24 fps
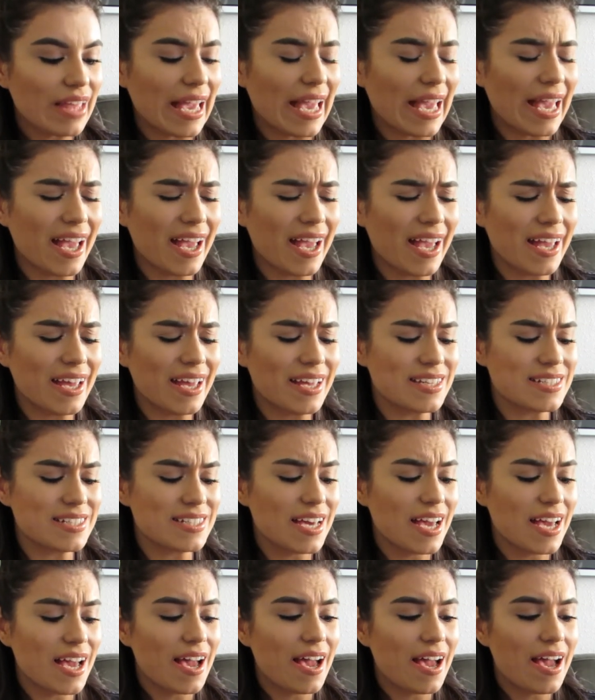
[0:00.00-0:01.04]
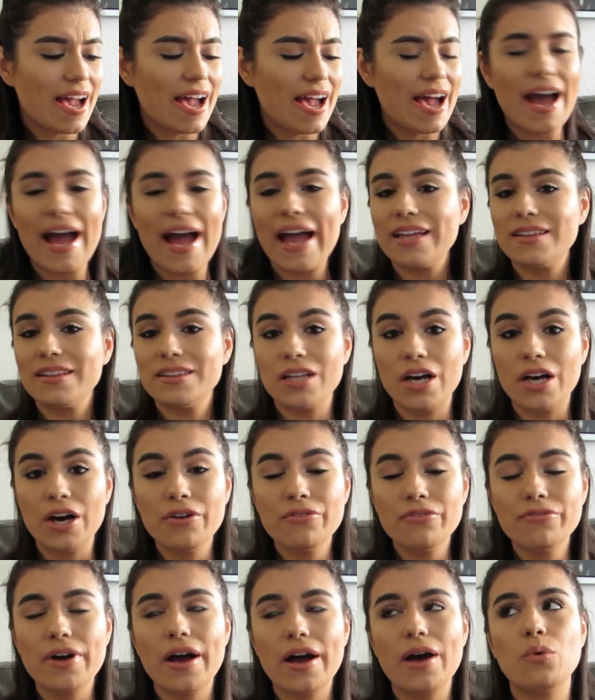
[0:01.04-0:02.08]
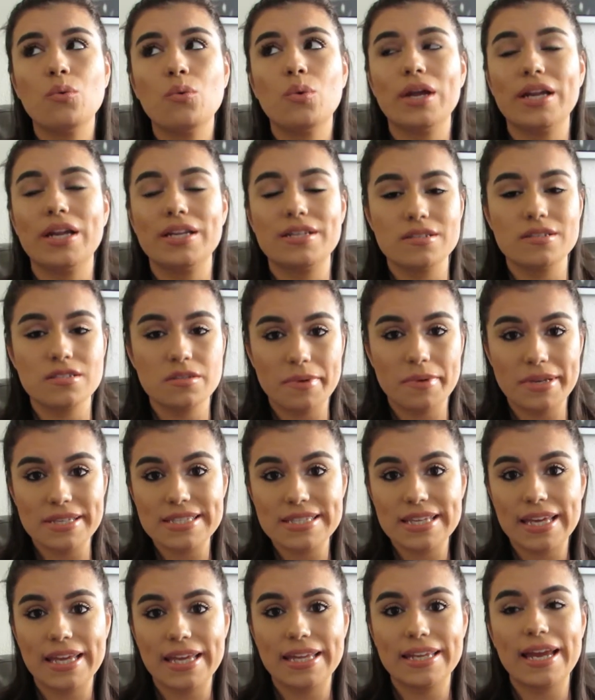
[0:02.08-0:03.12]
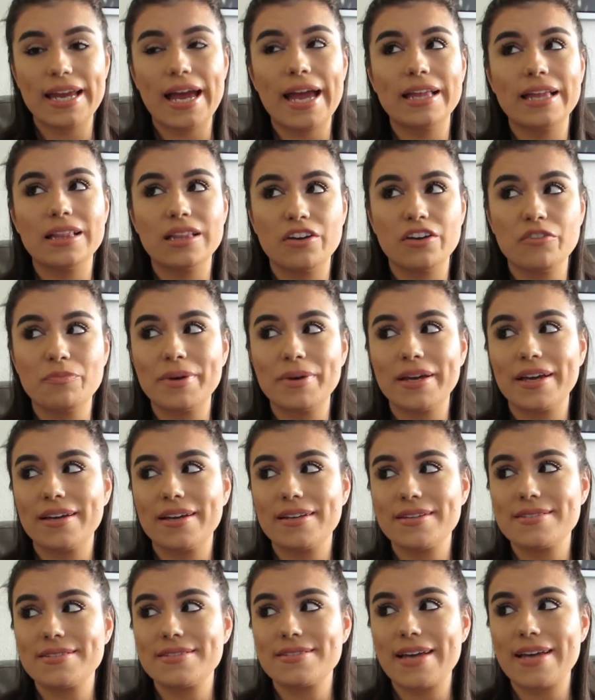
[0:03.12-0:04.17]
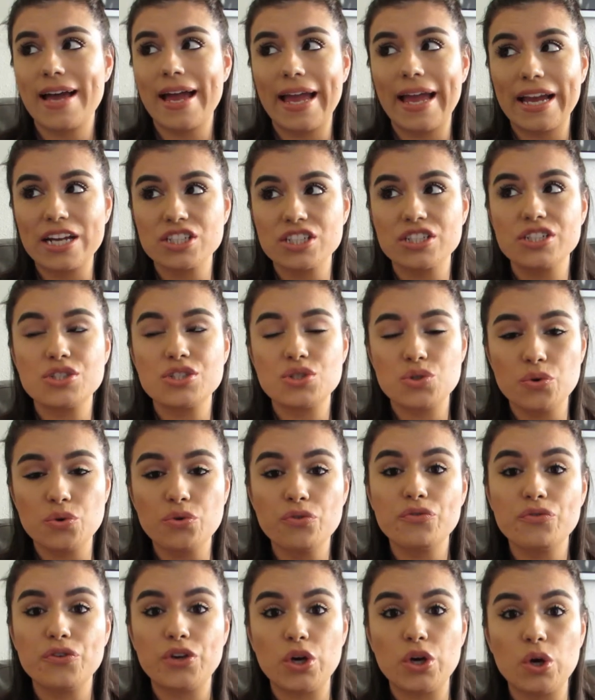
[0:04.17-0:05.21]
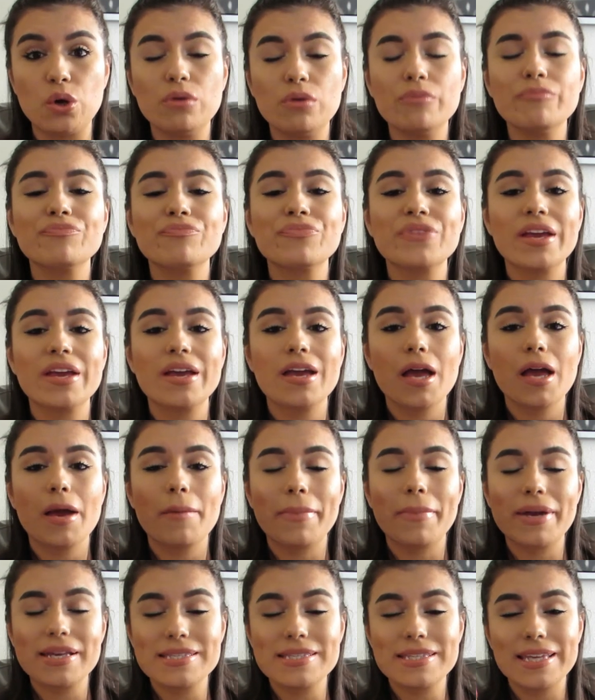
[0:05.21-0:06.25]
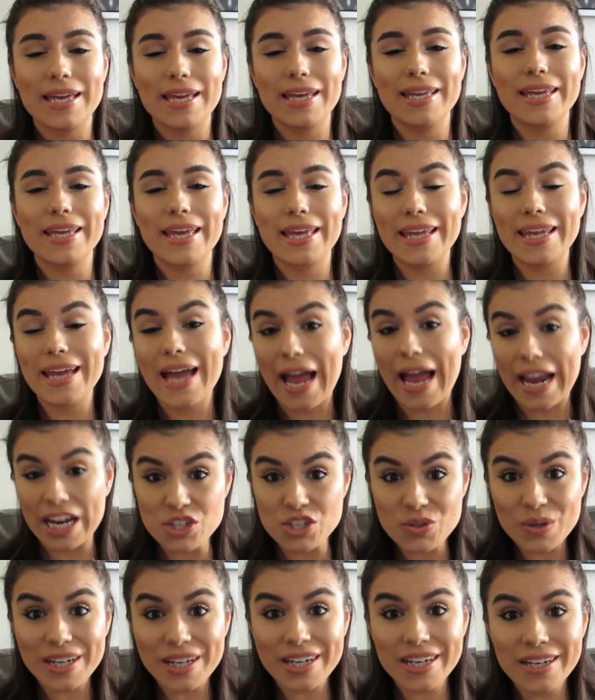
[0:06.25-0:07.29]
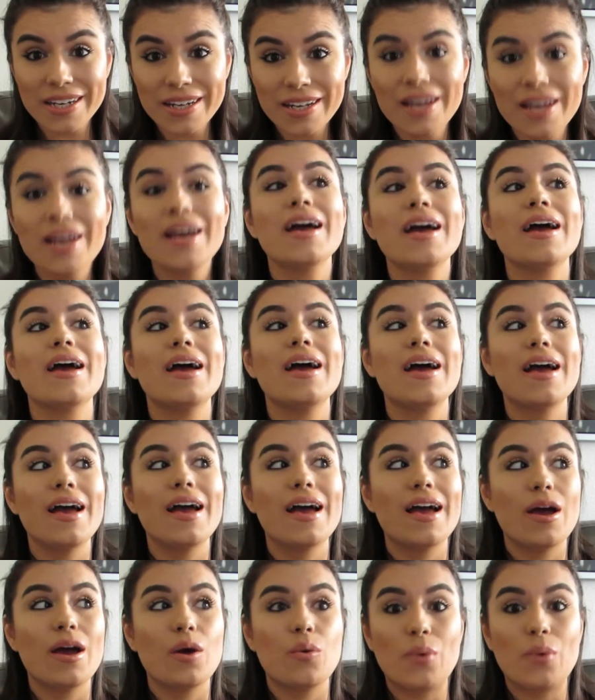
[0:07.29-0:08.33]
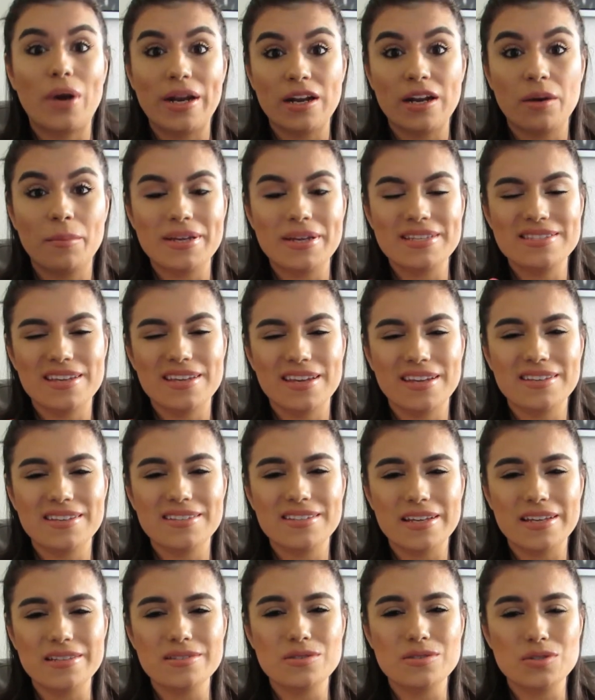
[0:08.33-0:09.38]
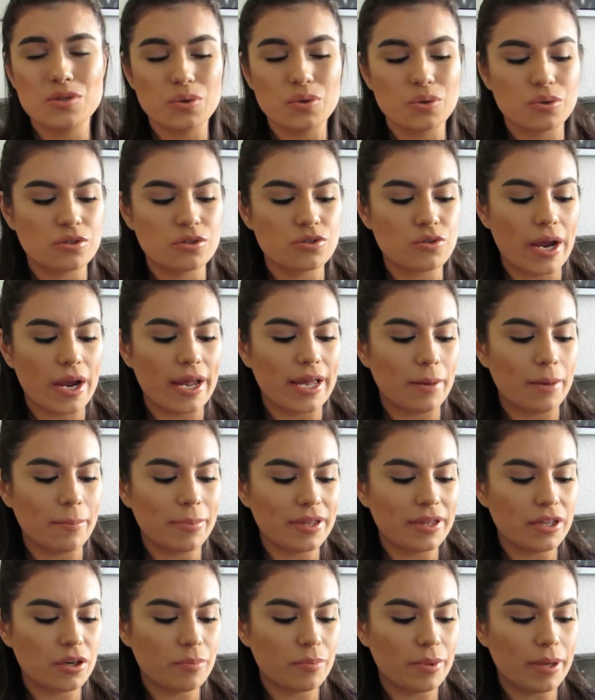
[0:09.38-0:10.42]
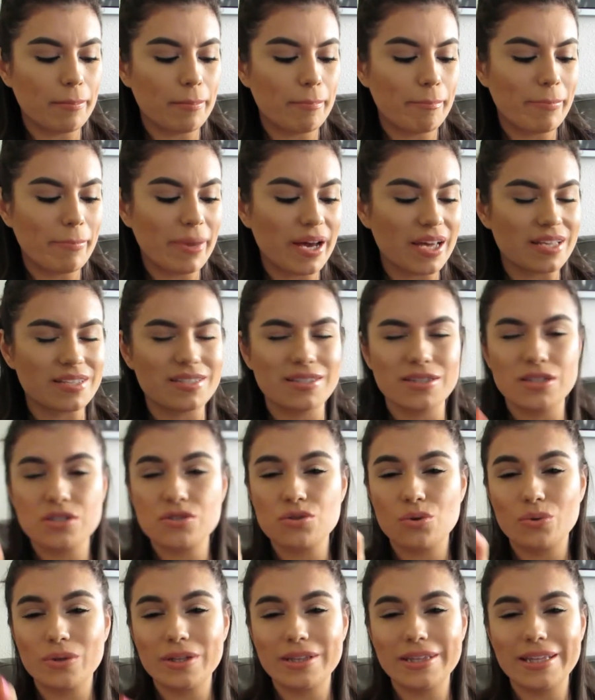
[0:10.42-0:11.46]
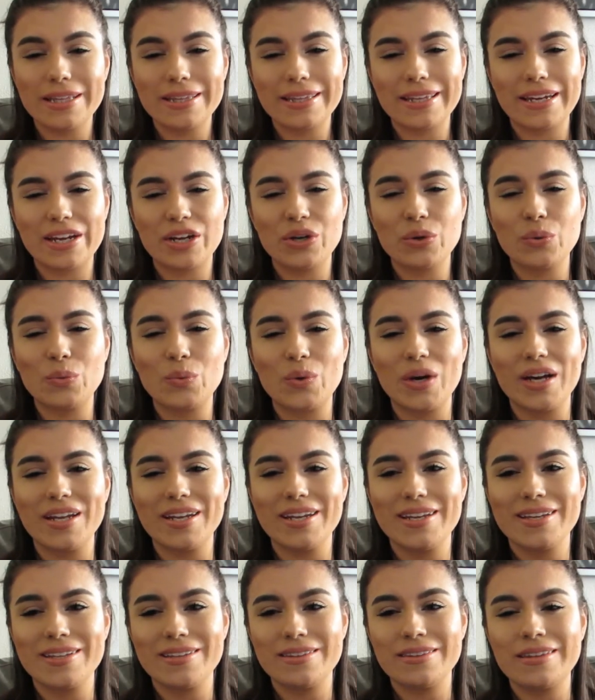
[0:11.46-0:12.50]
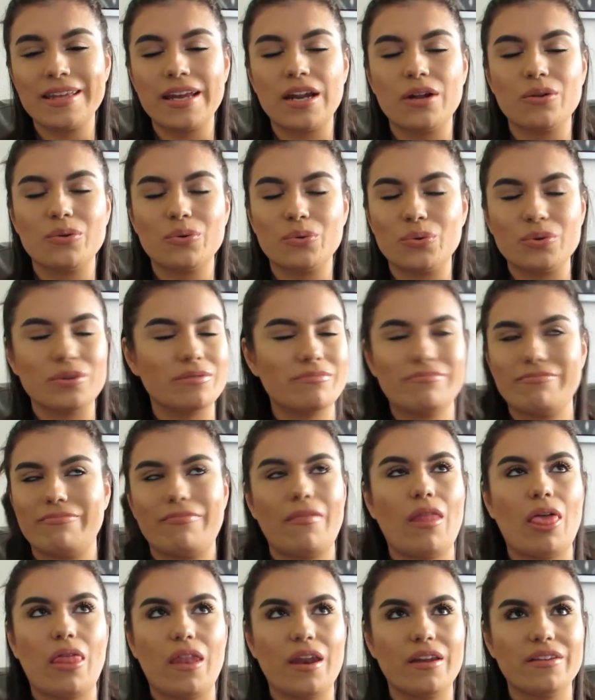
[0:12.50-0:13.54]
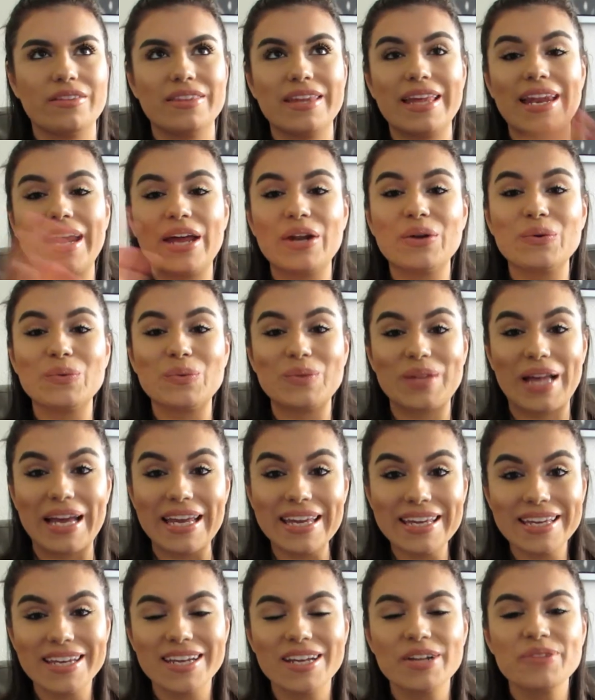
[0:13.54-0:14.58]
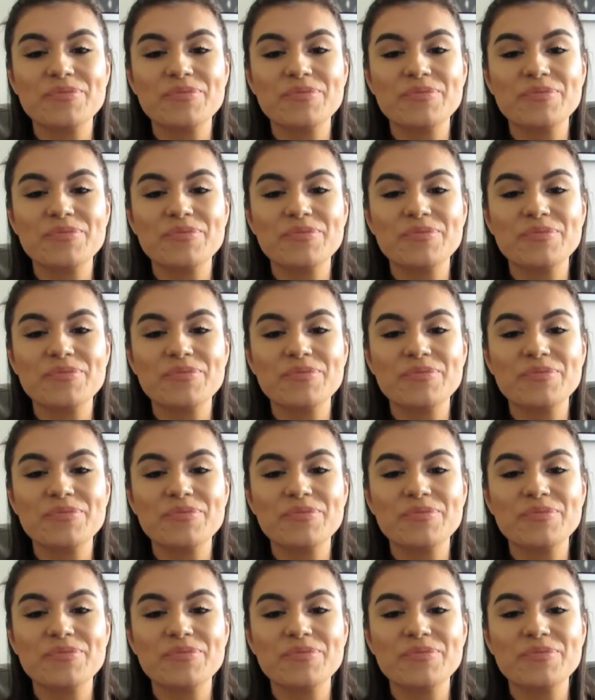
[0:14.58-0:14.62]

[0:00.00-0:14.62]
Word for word: and I love what it does to my skin I love because I actually do feel my skin getting hydrated right now my skin tends to dry up a little bit but there's only thing that I don't want it, that I don't that I don't like